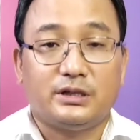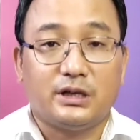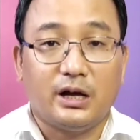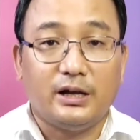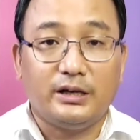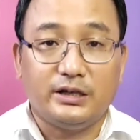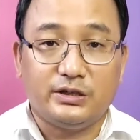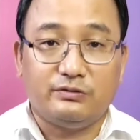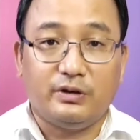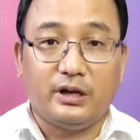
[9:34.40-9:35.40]
child
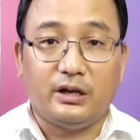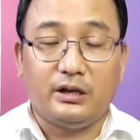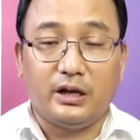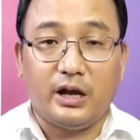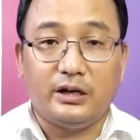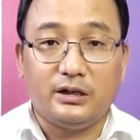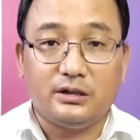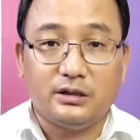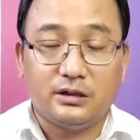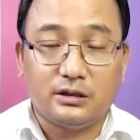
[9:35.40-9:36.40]
is wearing
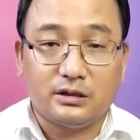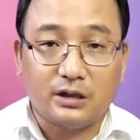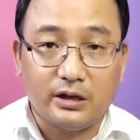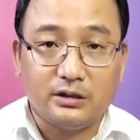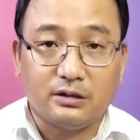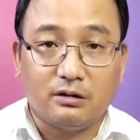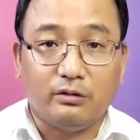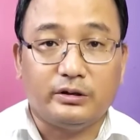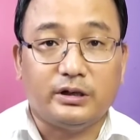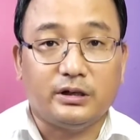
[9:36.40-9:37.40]
any tight
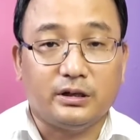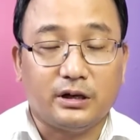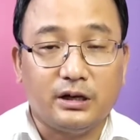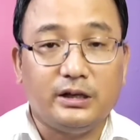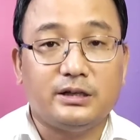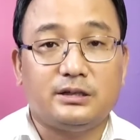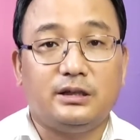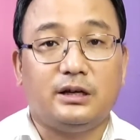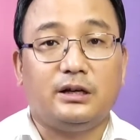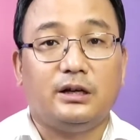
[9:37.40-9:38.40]
clothing, release
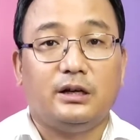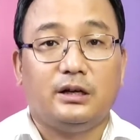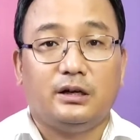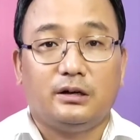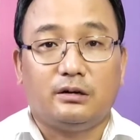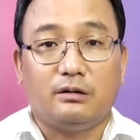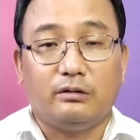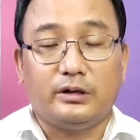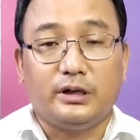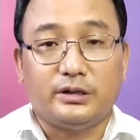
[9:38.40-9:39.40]
the
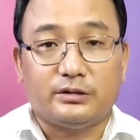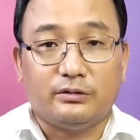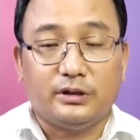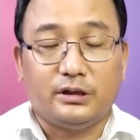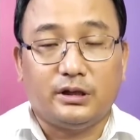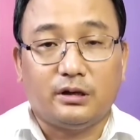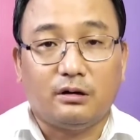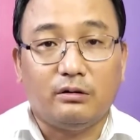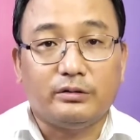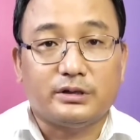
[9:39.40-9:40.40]
clothing so that the
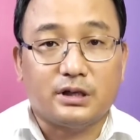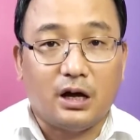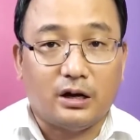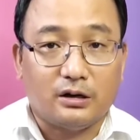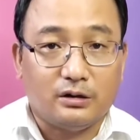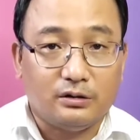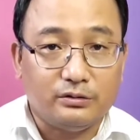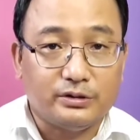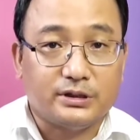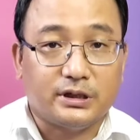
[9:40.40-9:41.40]
clothes are
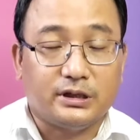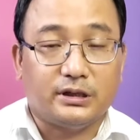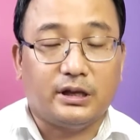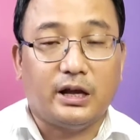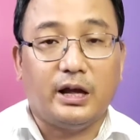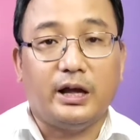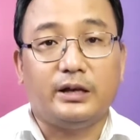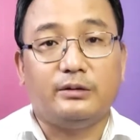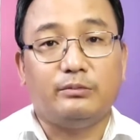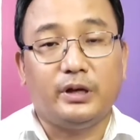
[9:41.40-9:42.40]
loosened,
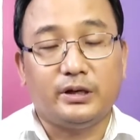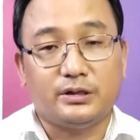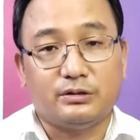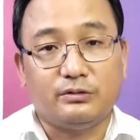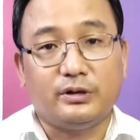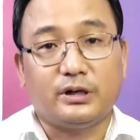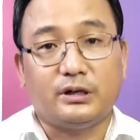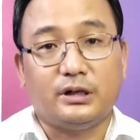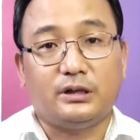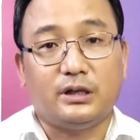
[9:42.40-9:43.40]
and make sure
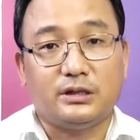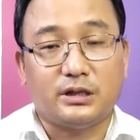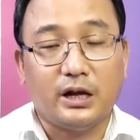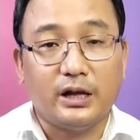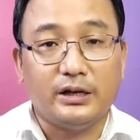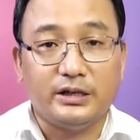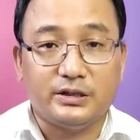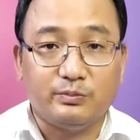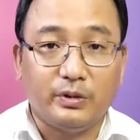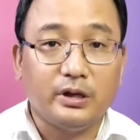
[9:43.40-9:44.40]
that the child
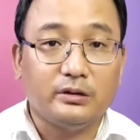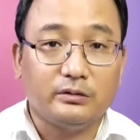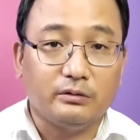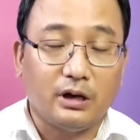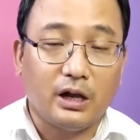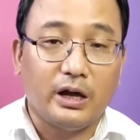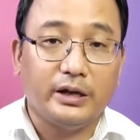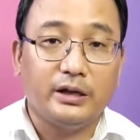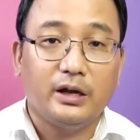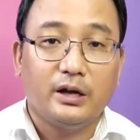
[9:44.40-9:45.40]
is made to
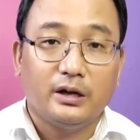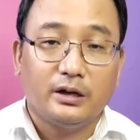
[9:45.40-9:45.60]
lie